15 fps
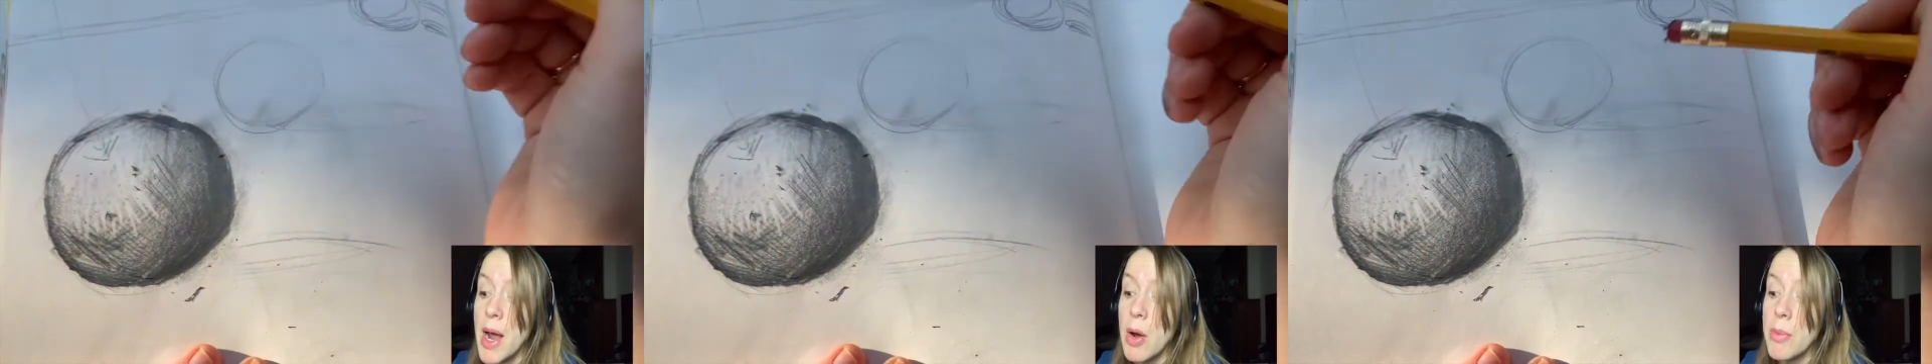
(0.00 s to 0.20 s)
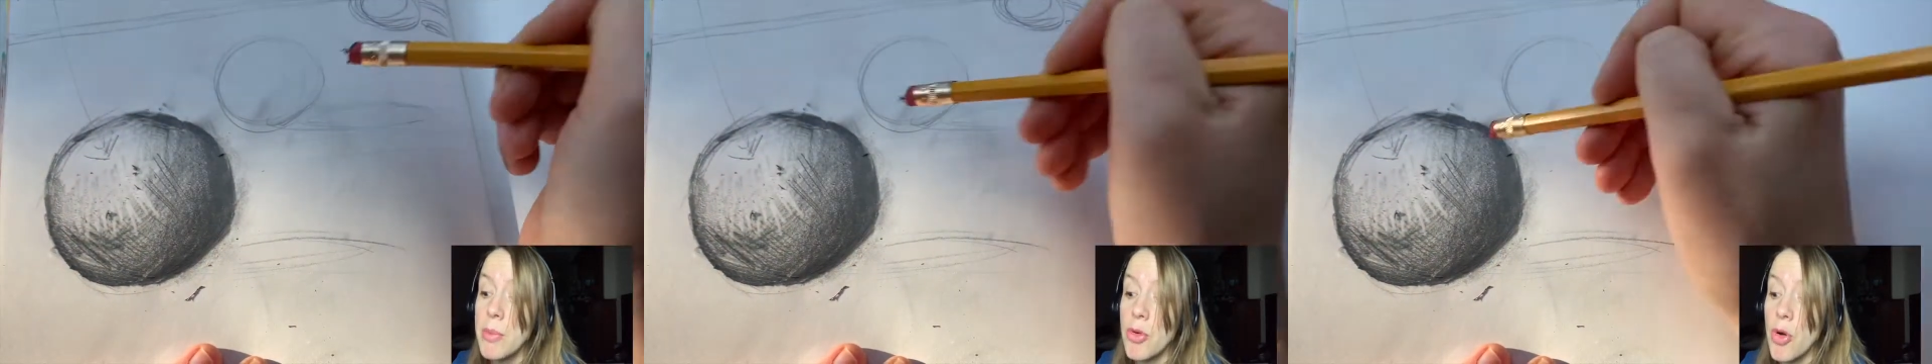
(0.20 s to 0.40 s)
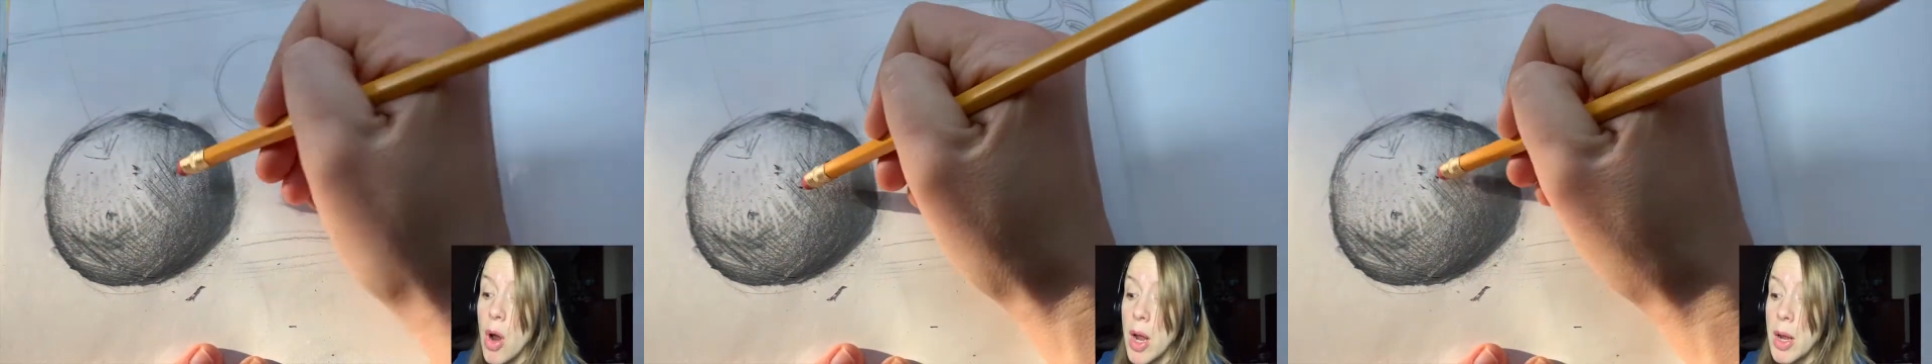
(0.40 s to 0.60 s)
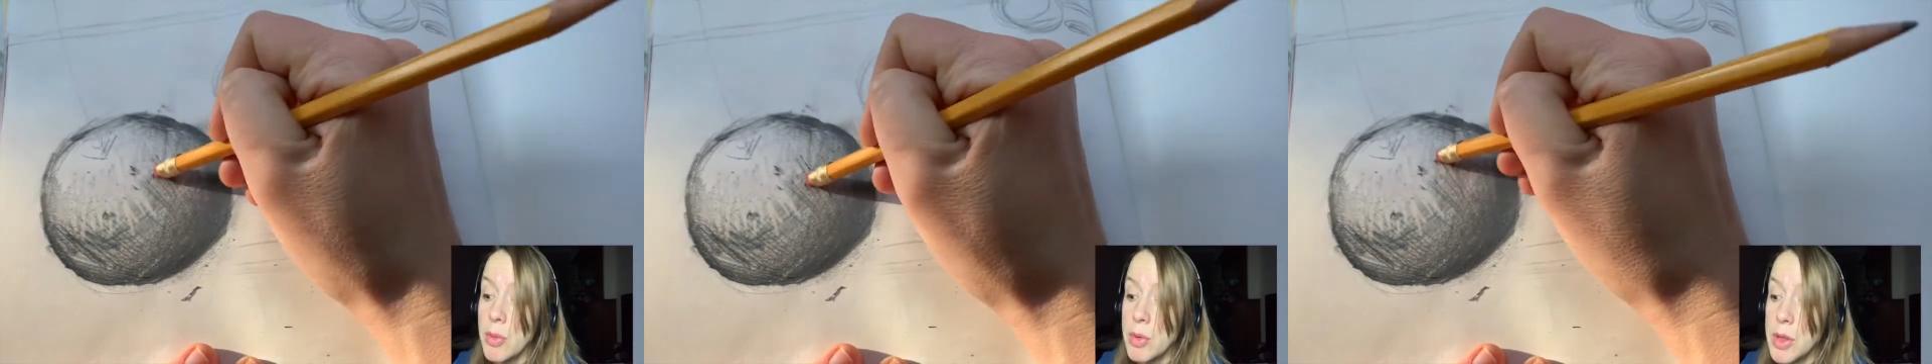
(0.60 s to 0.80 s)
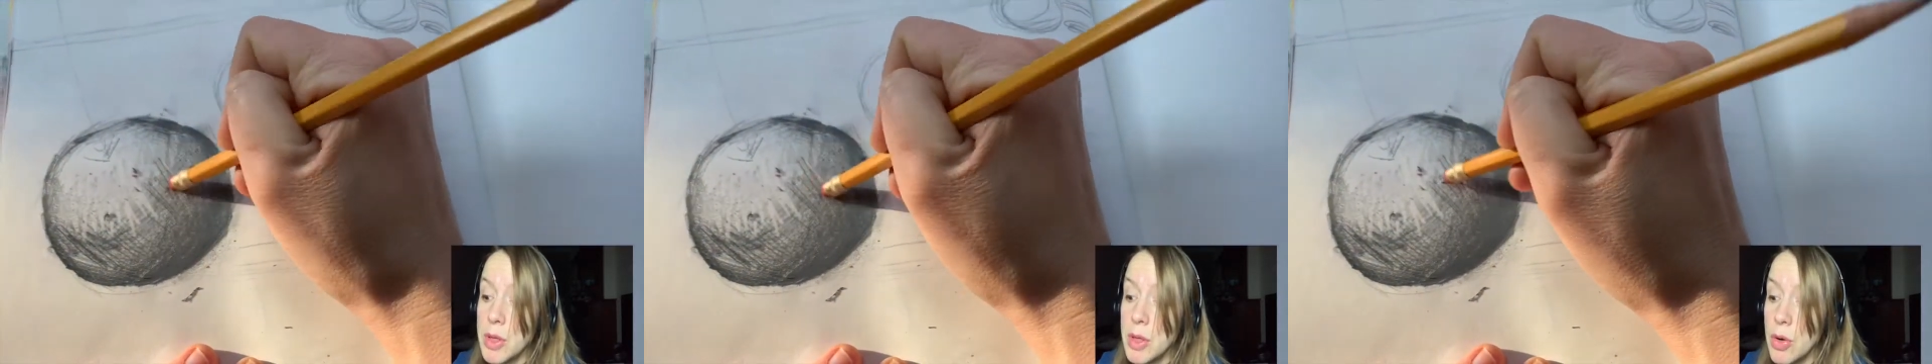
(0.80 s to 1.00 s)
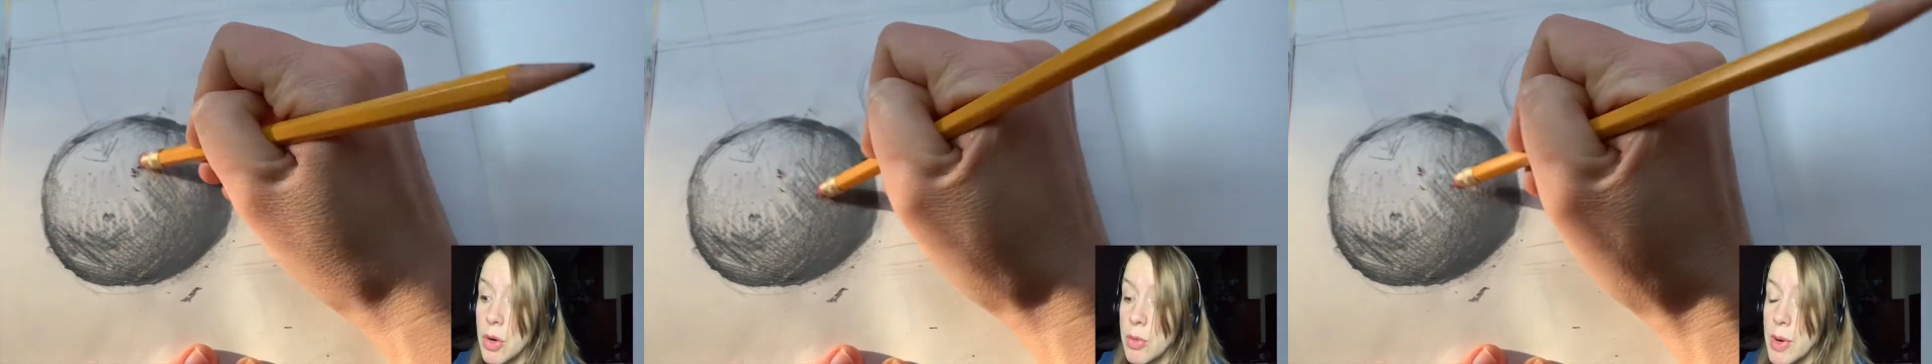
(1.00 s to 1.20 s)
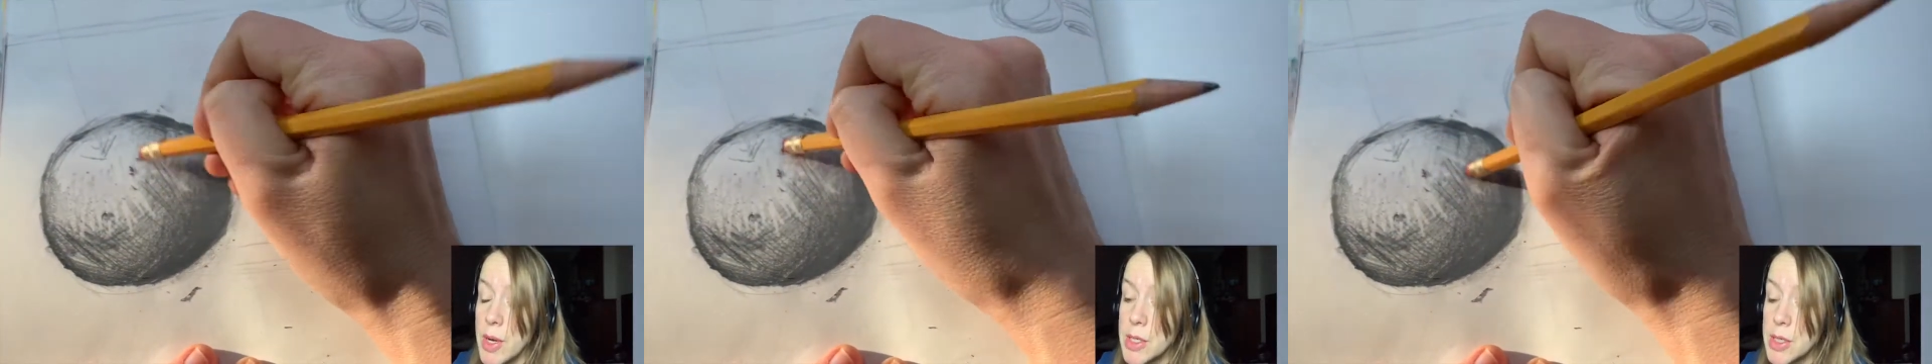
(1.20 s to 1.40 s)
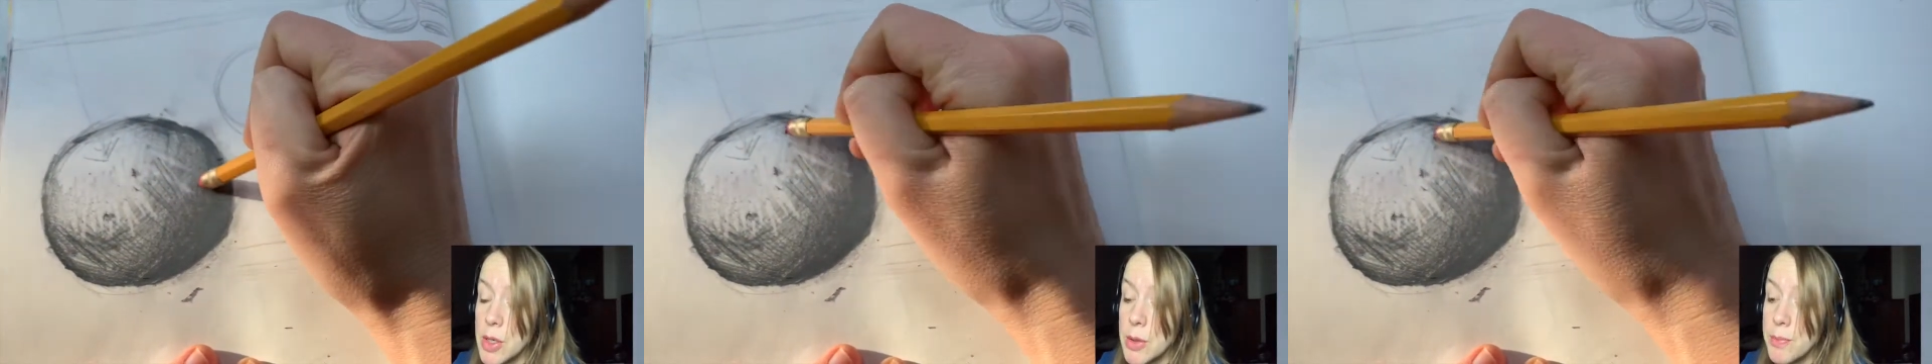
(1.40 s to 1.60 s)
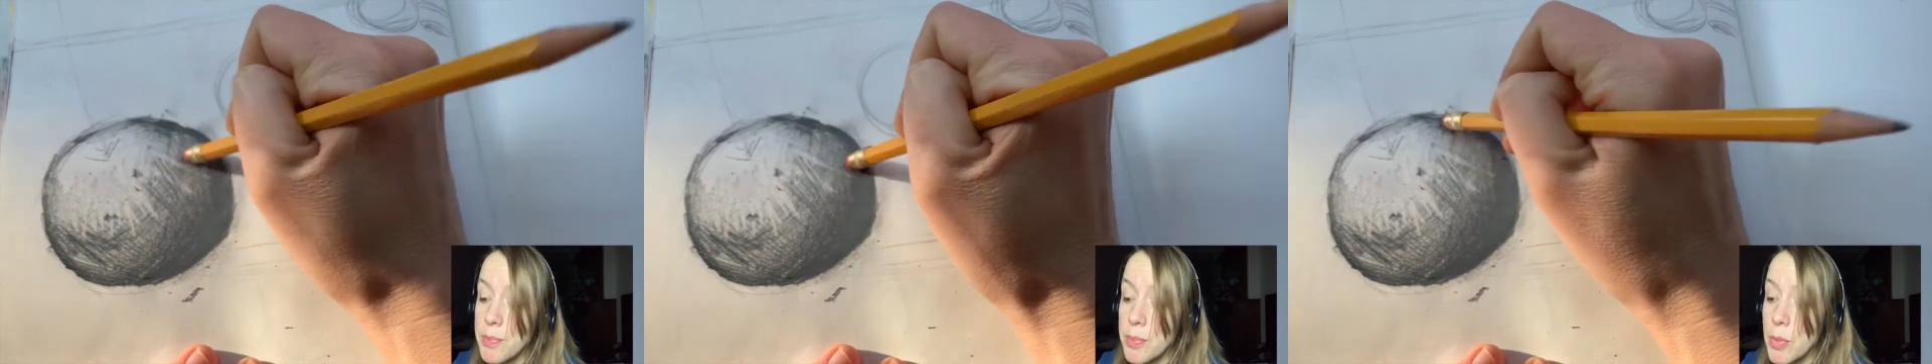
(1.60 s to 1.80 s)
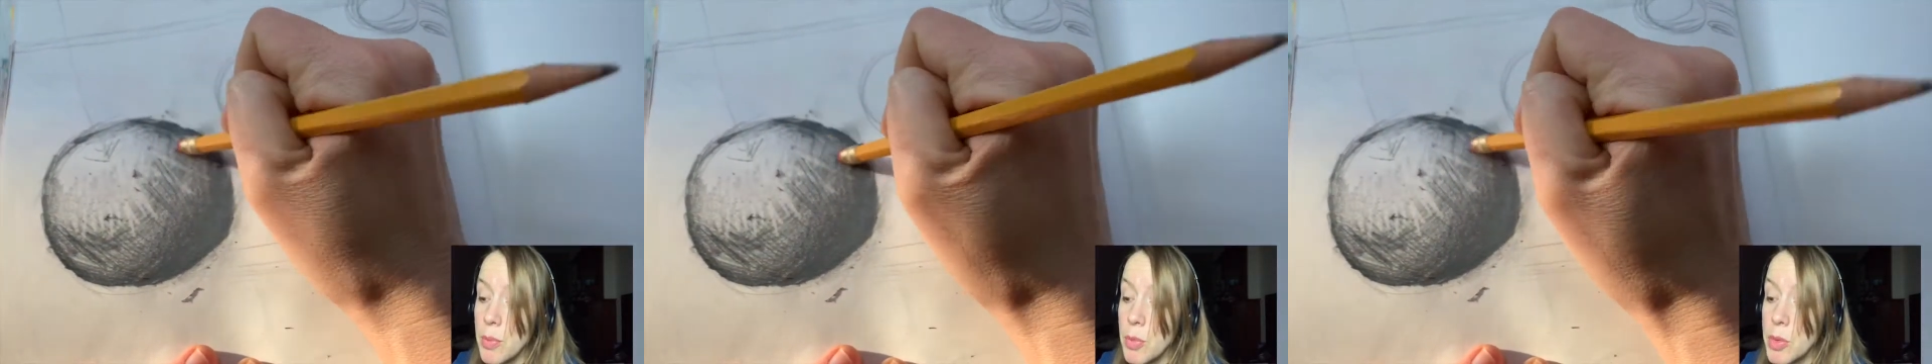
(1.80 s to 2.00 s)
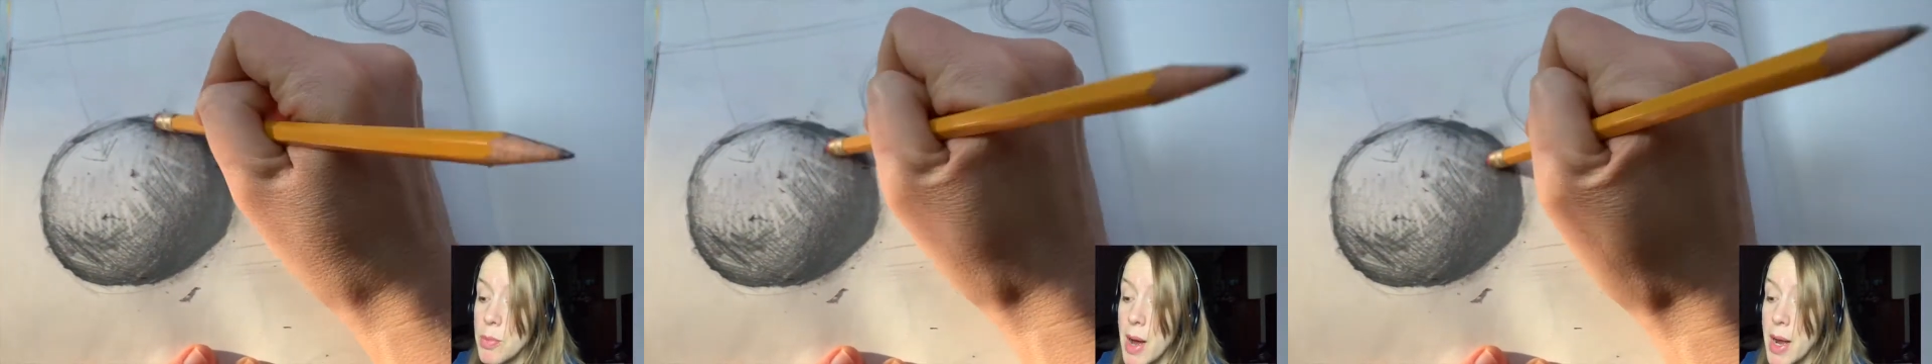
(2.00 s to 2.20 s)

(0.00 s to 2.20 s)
I'm drawing with your eraser, with my